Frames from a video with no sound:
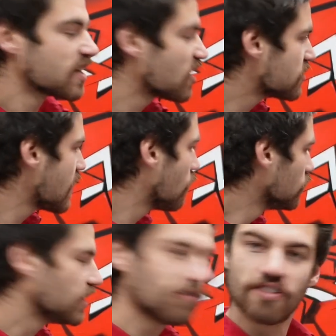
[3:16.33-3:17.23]
because they're
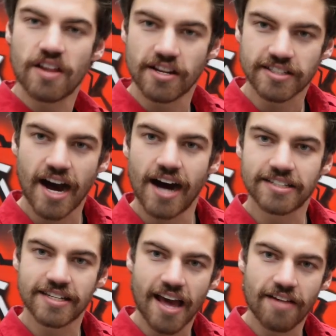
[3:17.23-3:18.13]
all different and it's
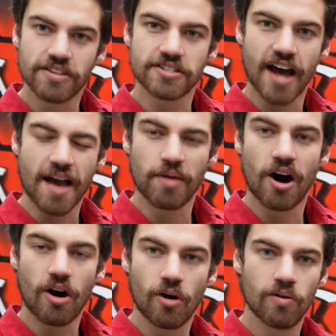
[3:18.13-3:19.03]
hard to get the same
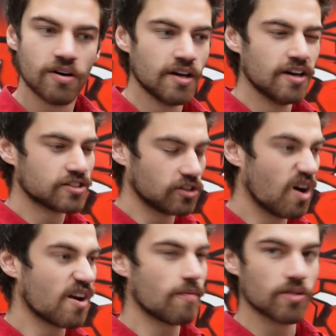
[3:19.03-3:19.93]
hole to
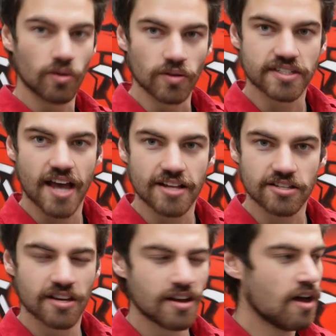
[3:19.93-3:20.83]
line up with all the tents,